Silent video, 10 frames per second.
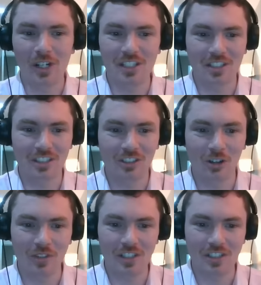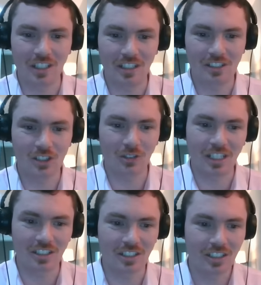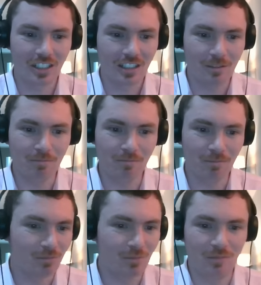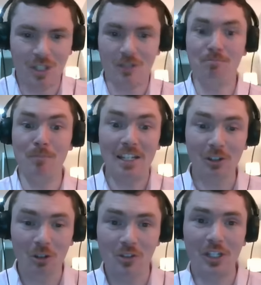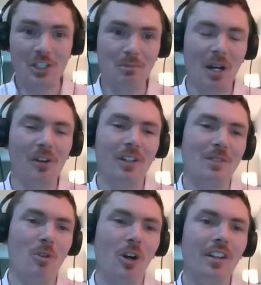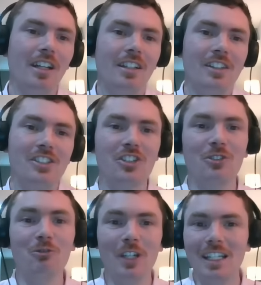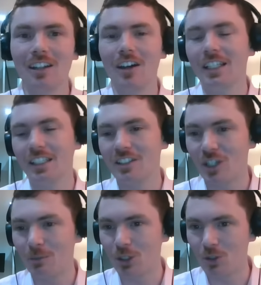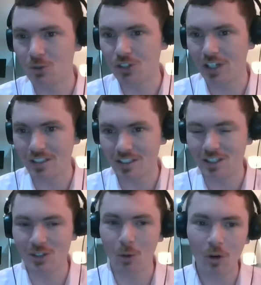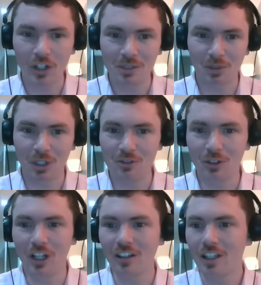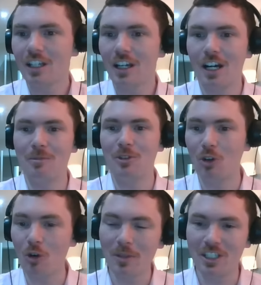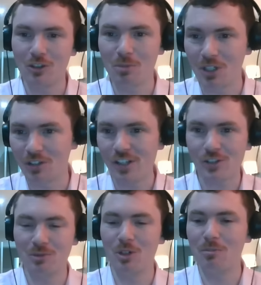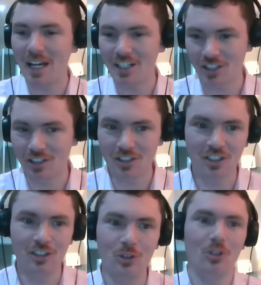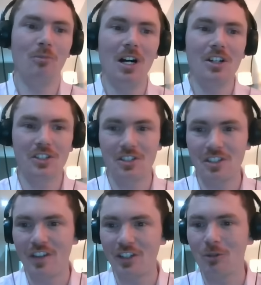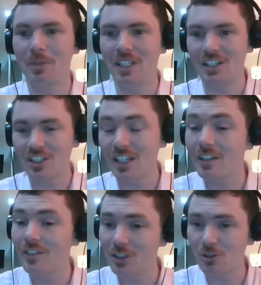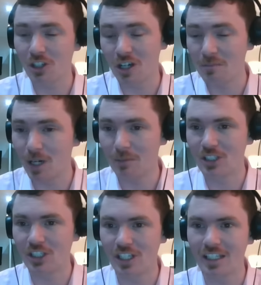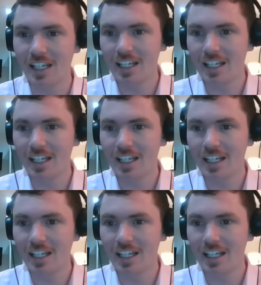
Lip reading: he's got this strange medal that he's apparently won. This doesn't read like a typical scientist's ORCID profile. Normally, you'll progress from your bachelor's to do your master's and then your PhD, and then you'll start publishing